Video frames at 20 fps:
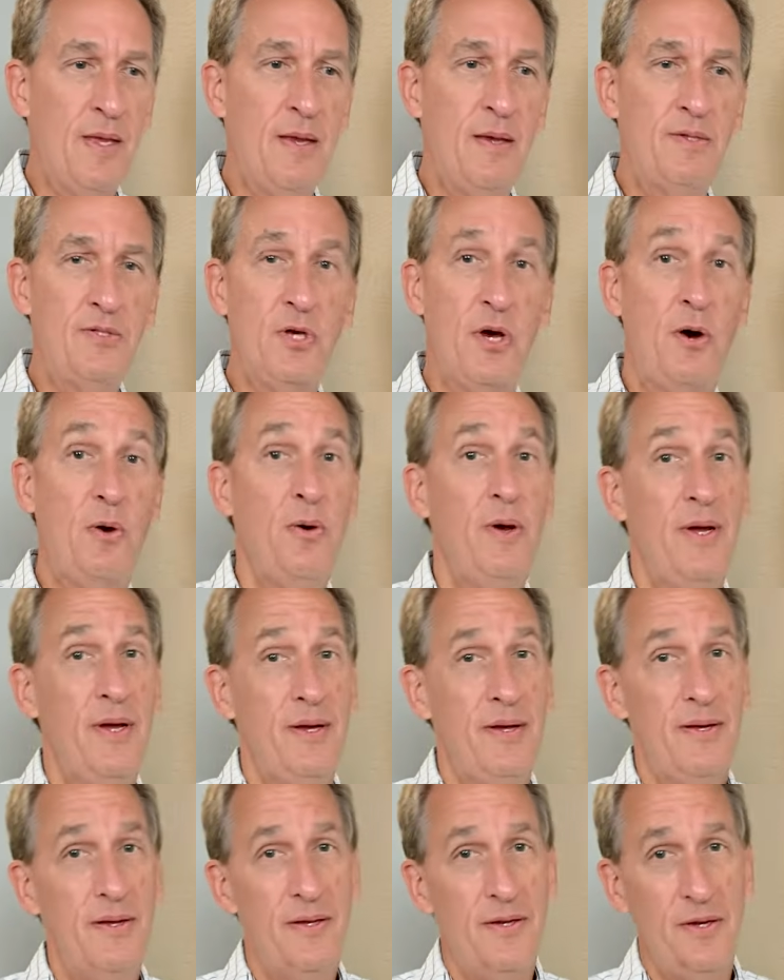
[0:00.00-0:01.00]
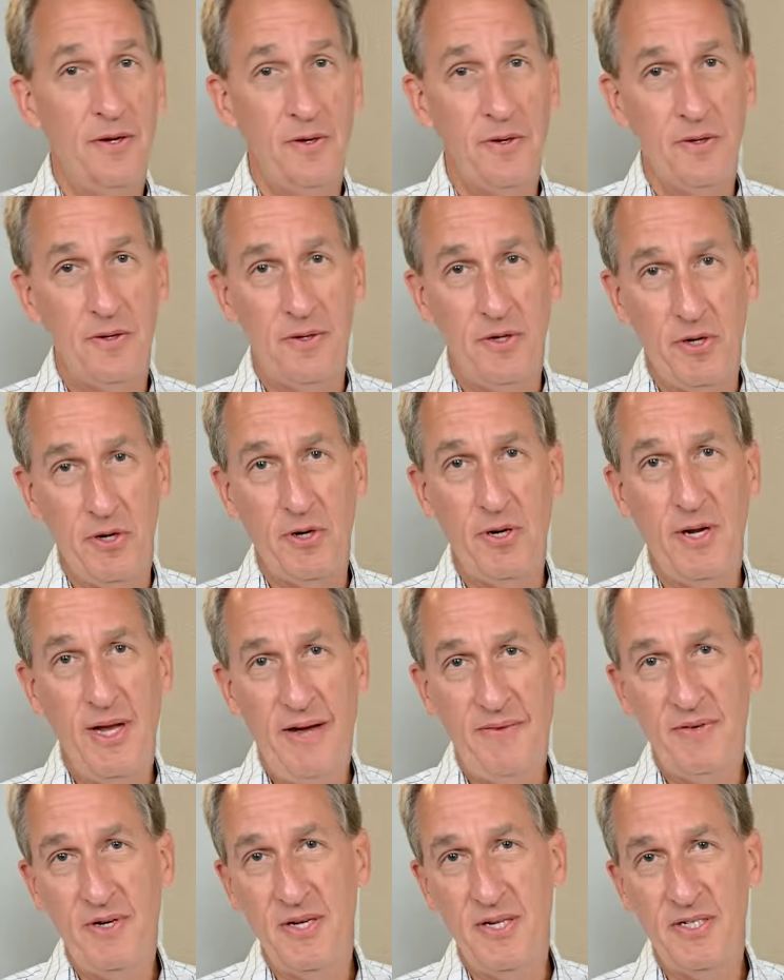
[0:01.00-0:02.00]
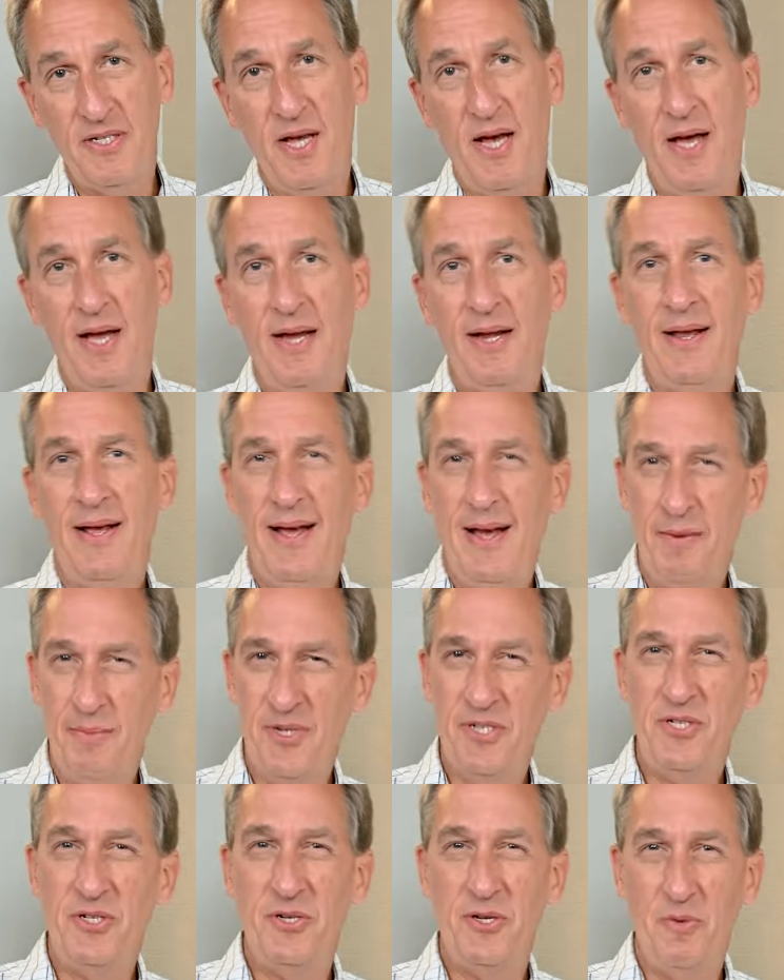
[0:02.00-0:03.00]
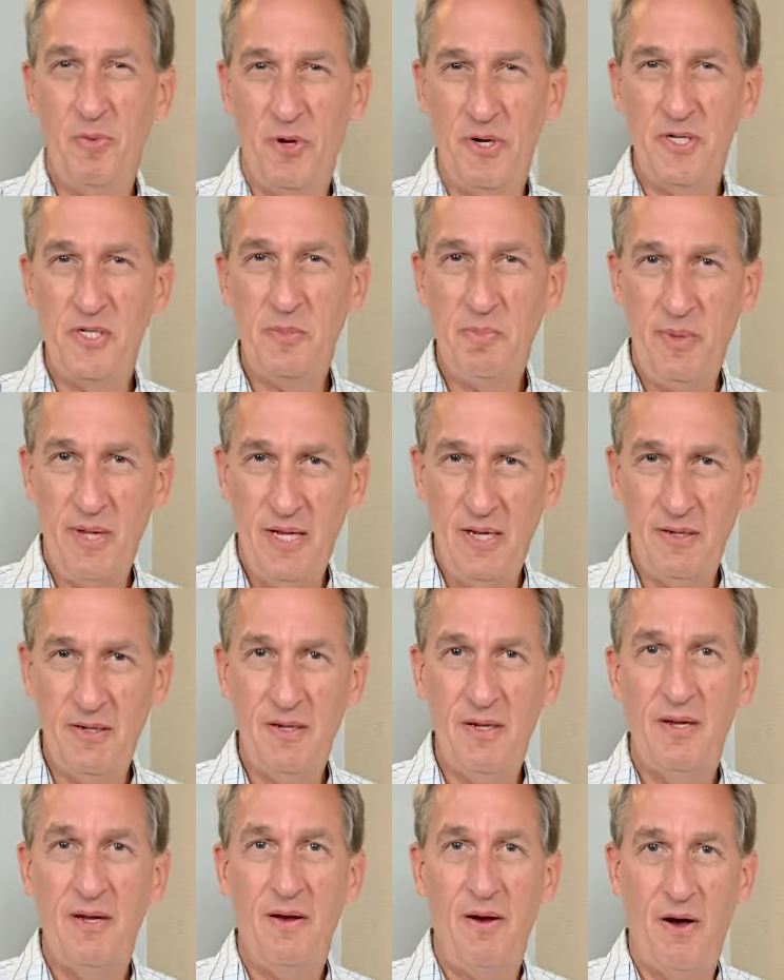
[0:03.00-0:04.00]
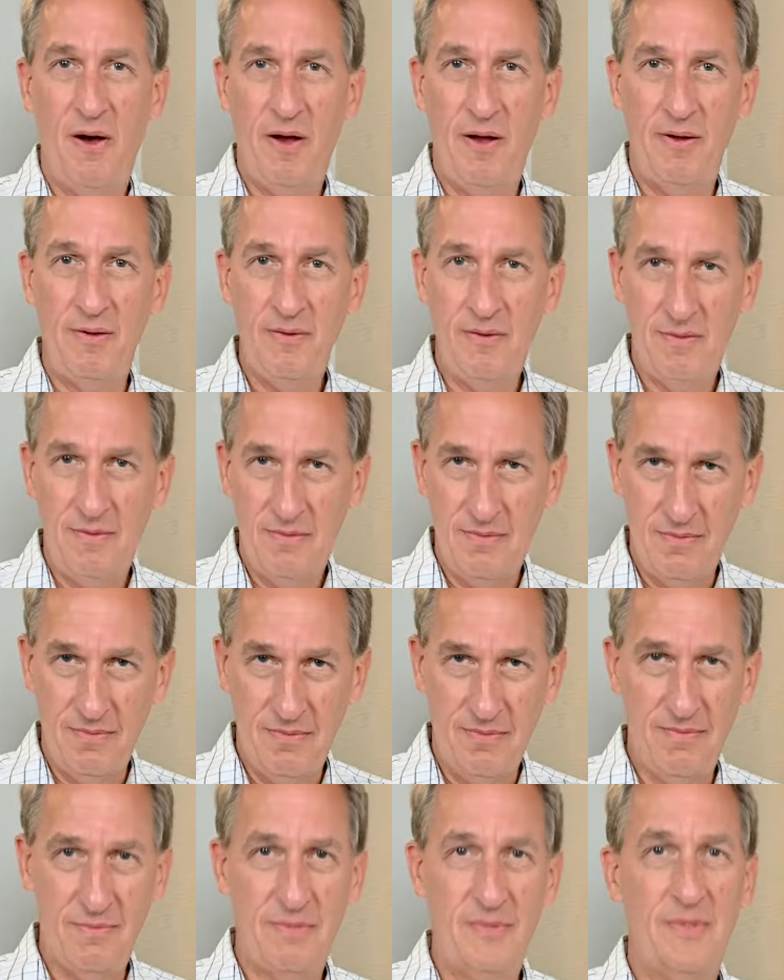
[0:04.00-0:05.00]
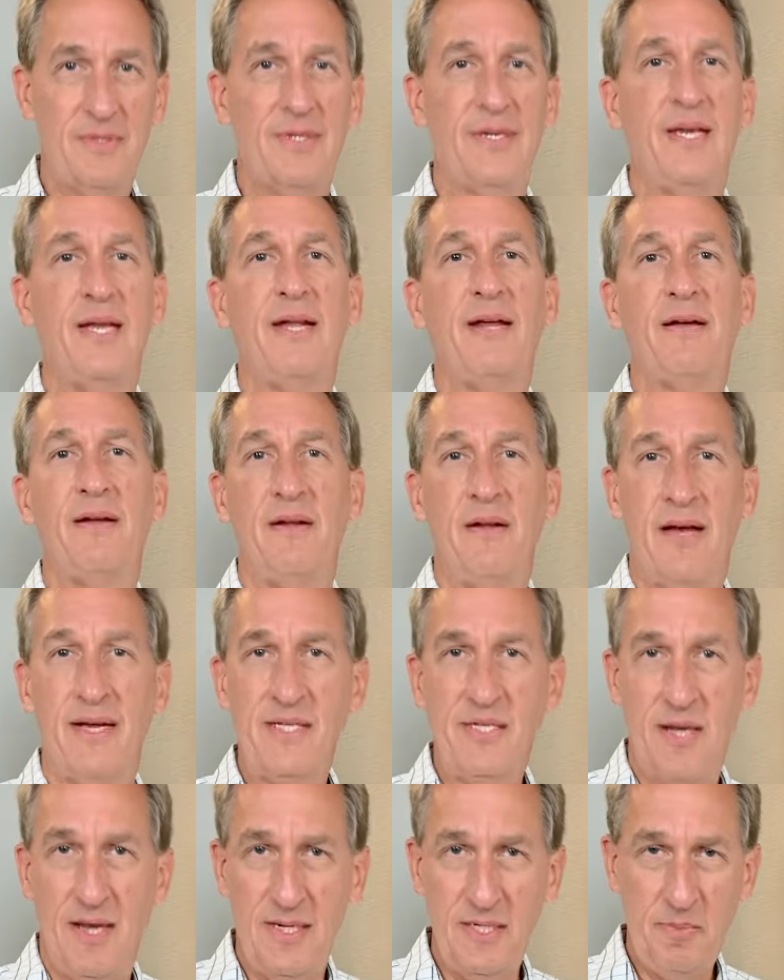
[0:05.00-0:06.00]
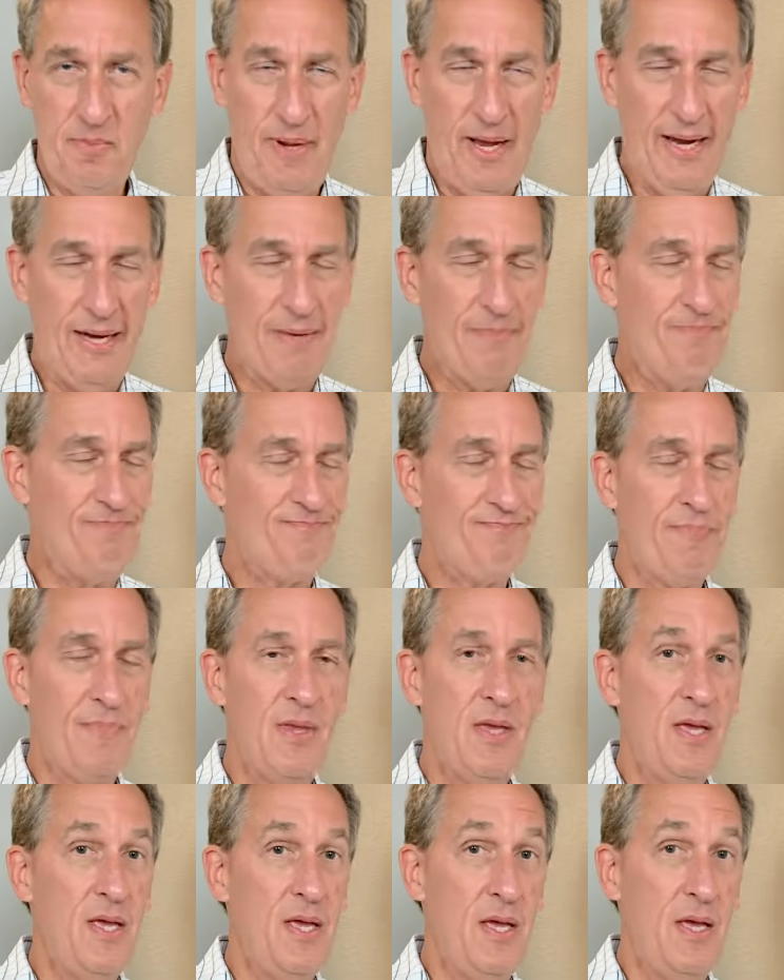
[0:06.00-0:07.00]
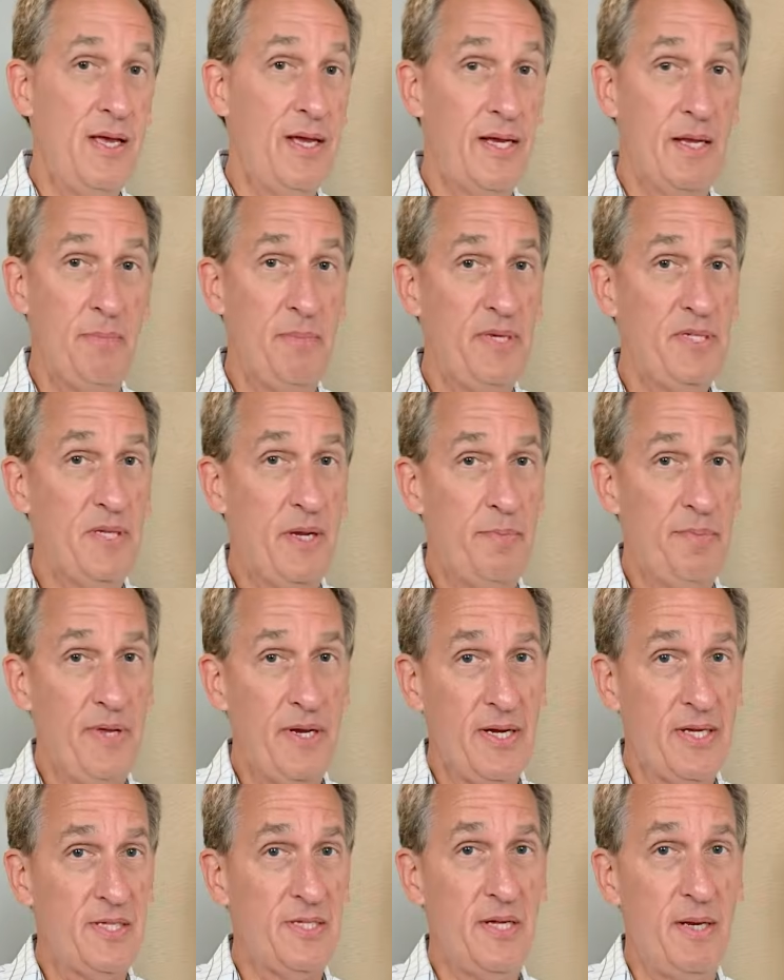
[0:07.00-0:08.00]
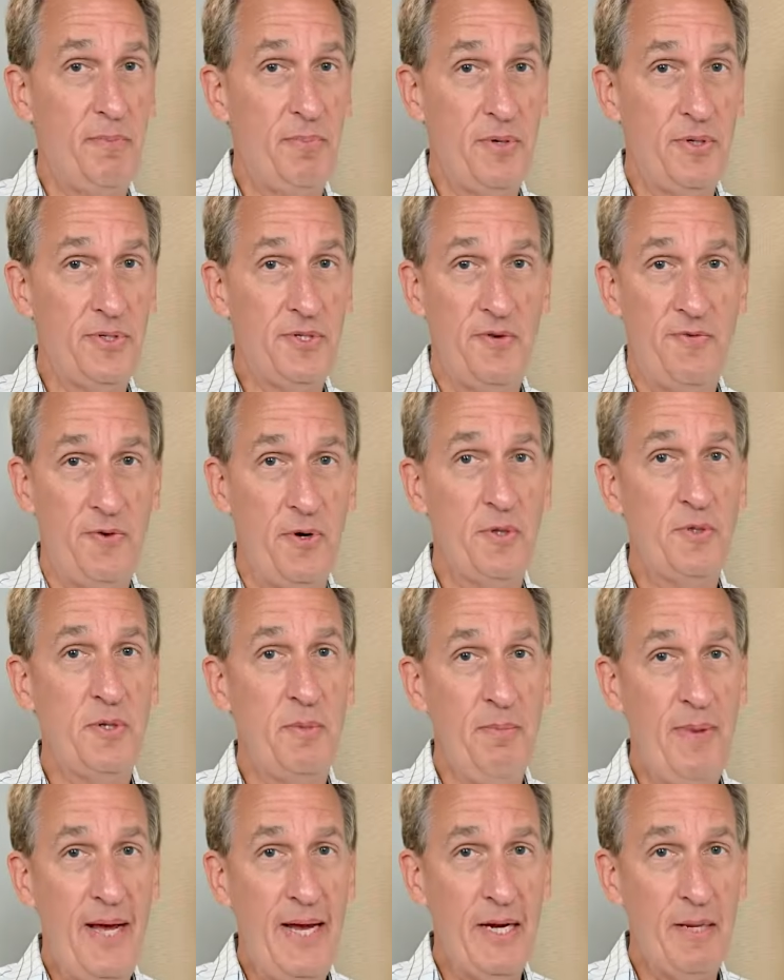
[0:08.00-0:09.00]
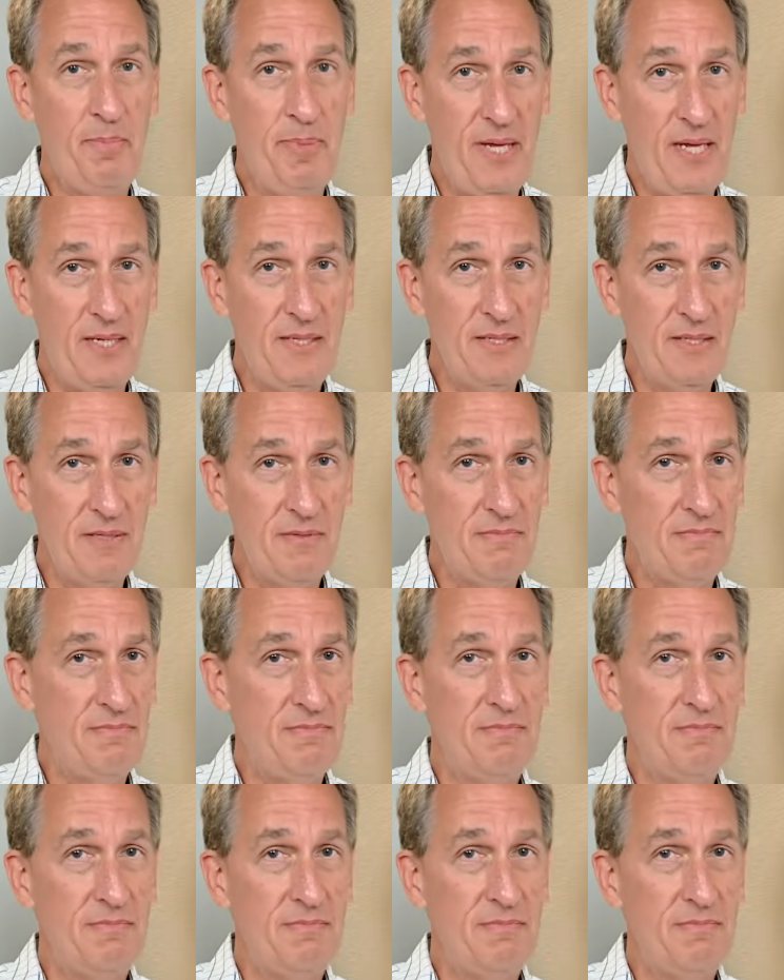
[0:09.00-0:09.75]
So you're going to have to decide how much do you want to spend on getting a nice ice pack. It can be something as simple as a frozen bag of peas.